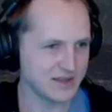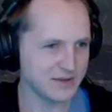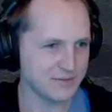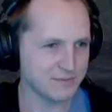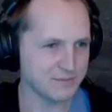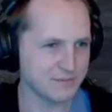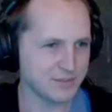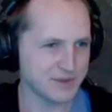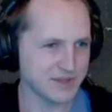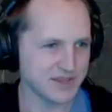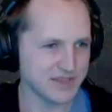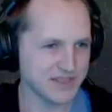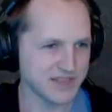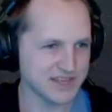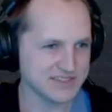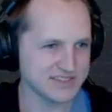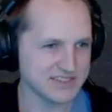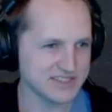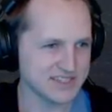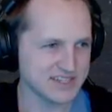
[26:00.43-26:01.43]
but
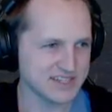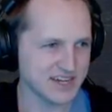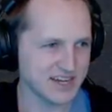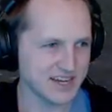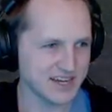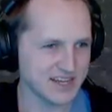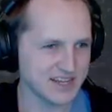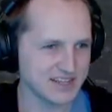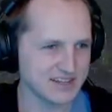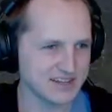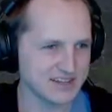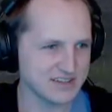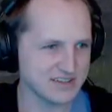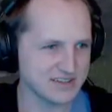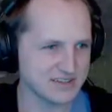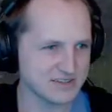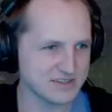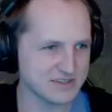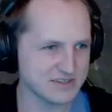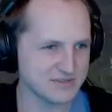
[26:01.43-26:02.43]
that's kind
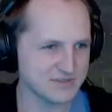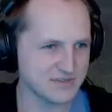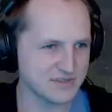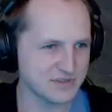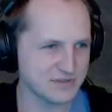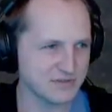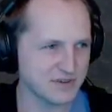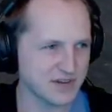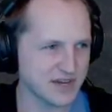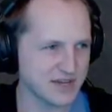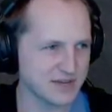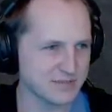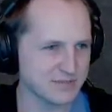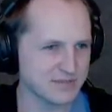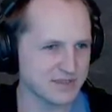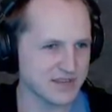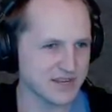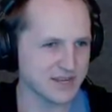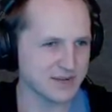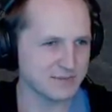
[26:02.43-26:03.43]
of the vibe that
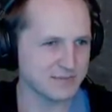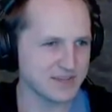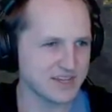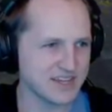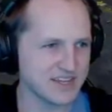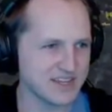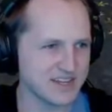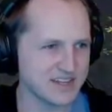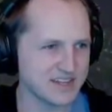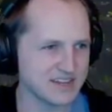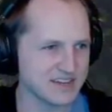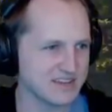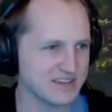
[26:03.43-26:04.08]
I'm getting.